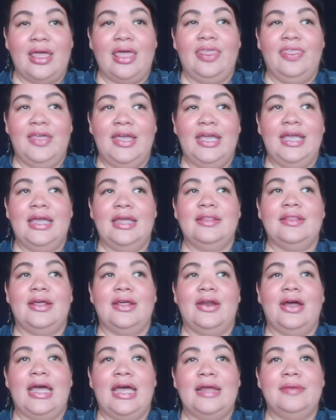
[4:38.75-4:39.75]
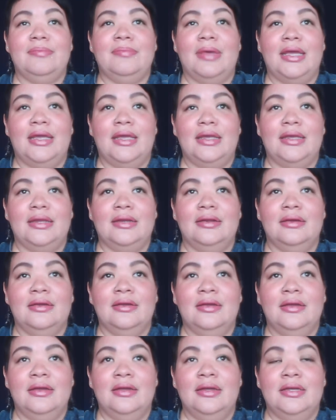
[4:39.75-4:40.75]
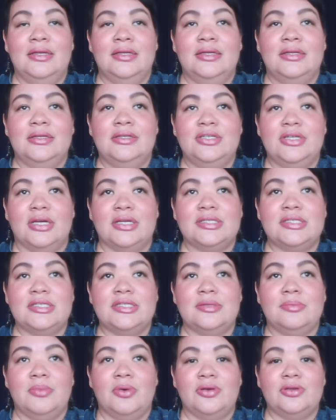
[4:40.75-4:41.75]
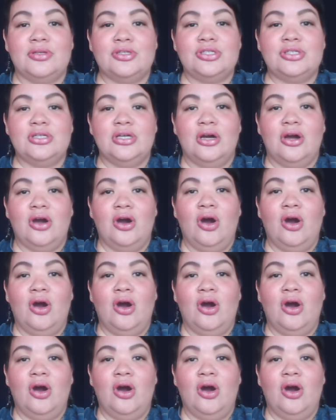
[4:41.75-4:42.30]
thinking that I had made just the most